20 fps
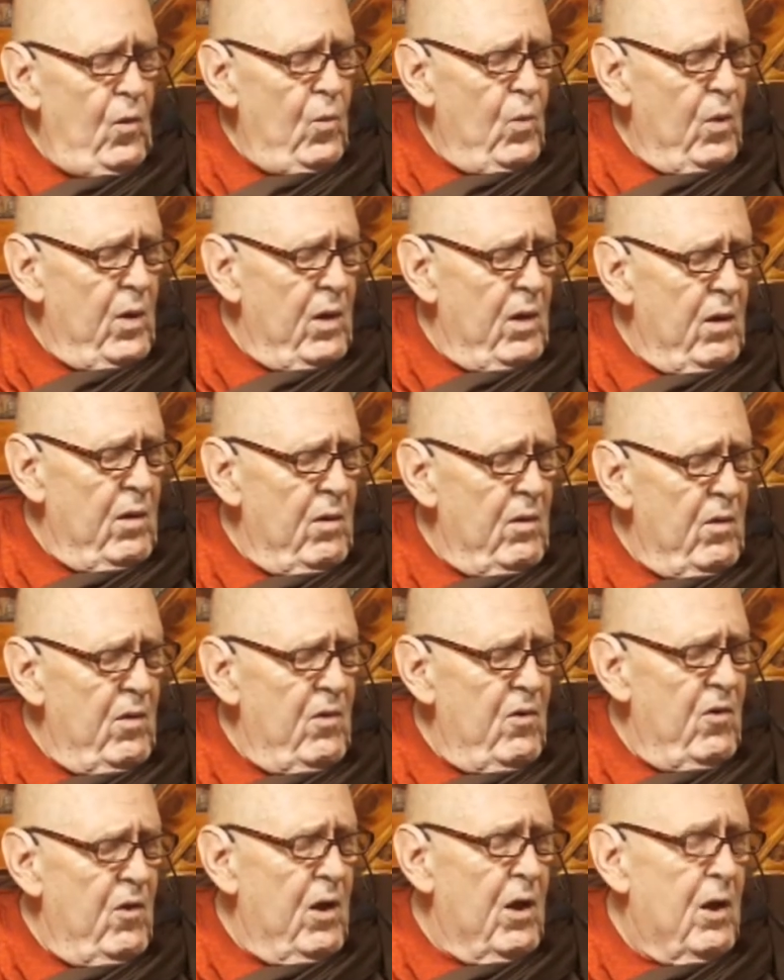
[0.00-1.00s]
where
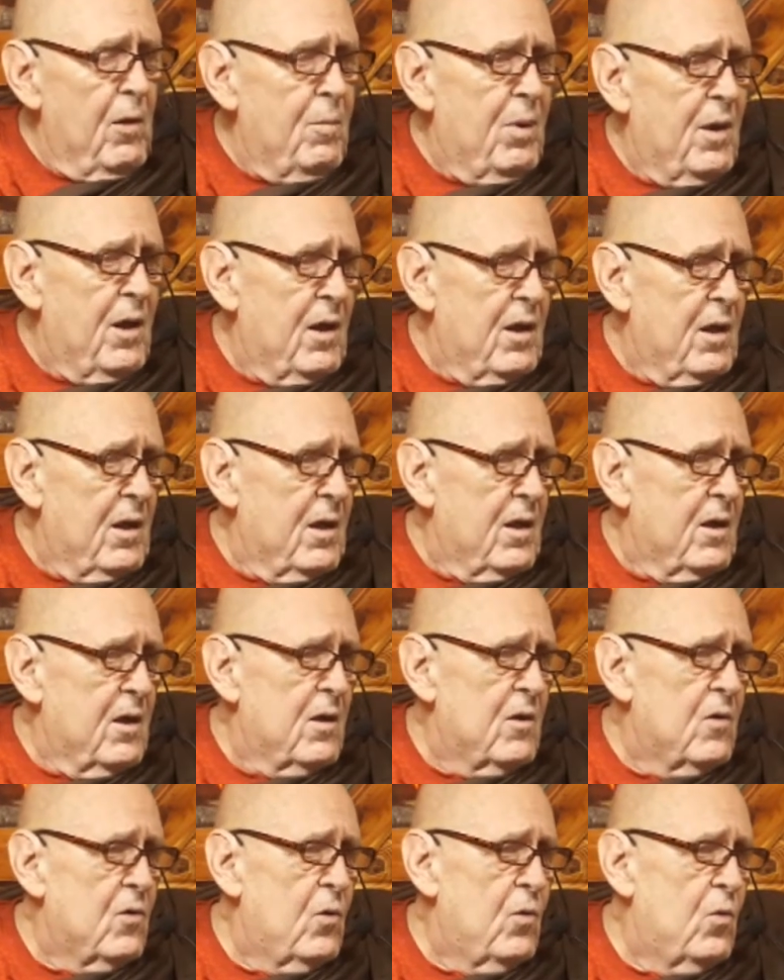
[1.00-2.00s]

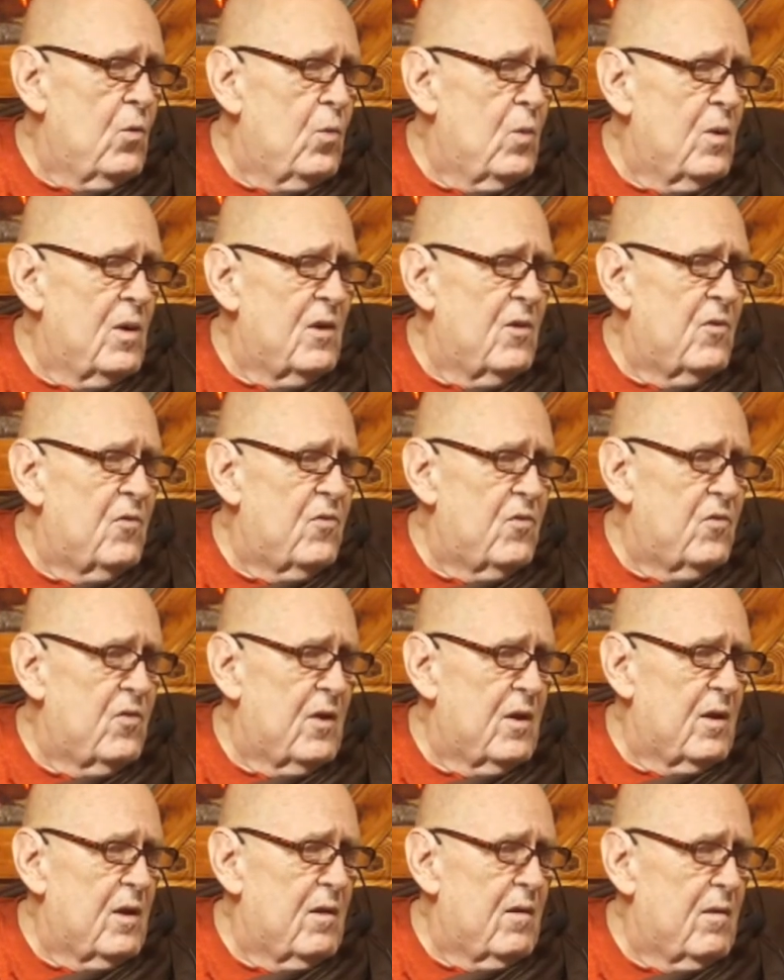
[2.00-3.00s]
Nyanaponika, who was
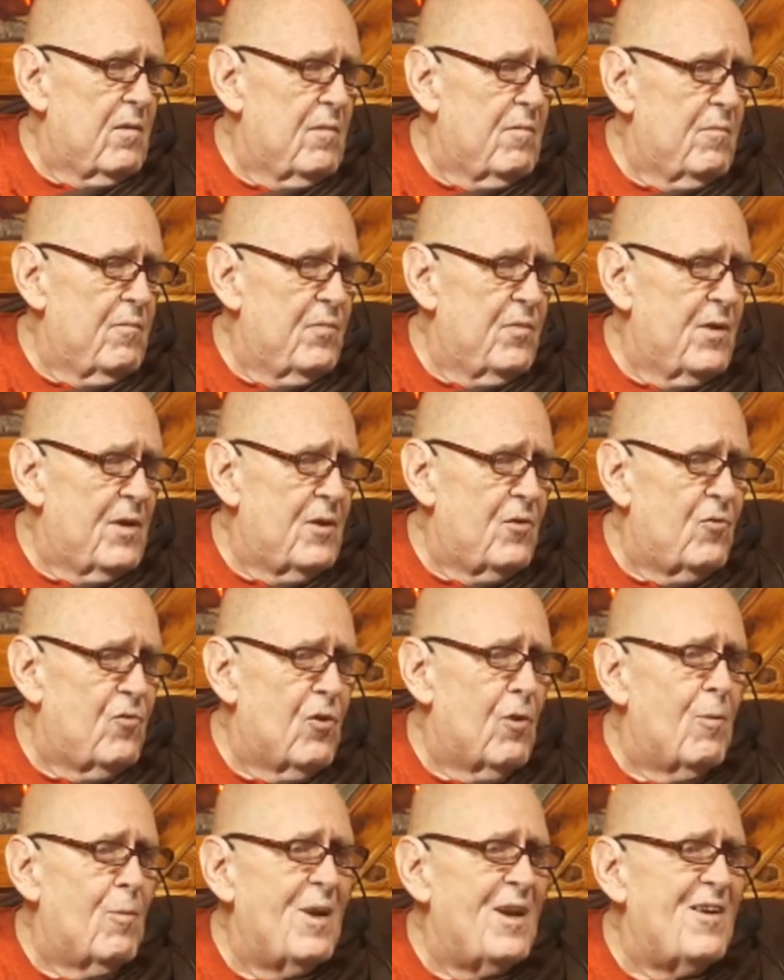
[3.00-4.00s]
uh, a
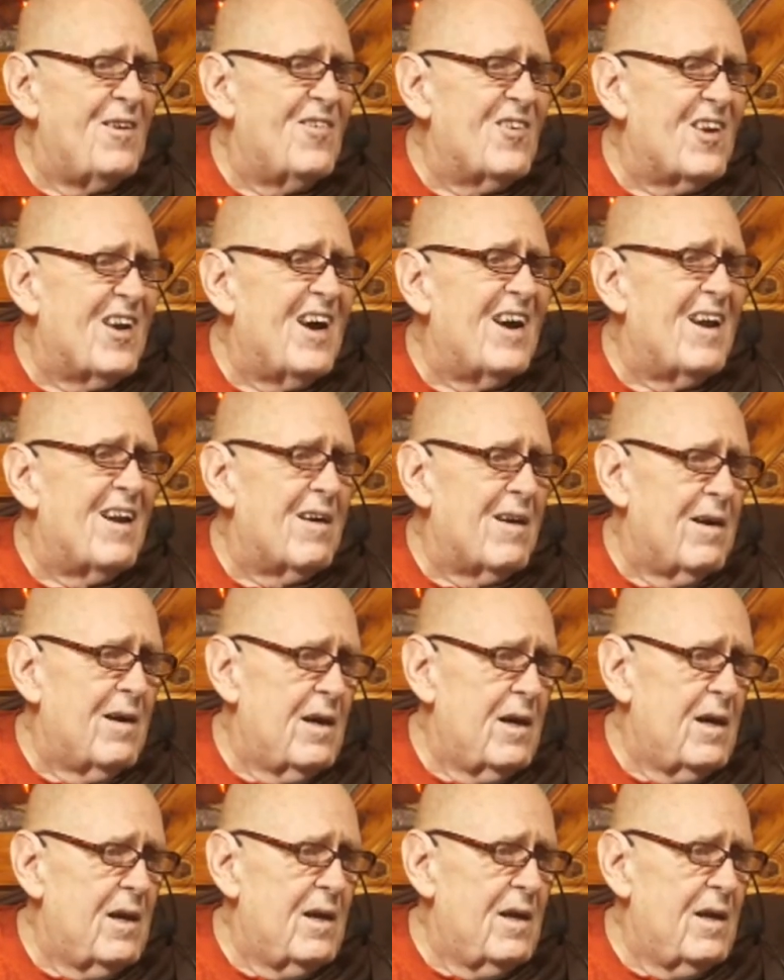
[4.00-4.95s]
German scholar,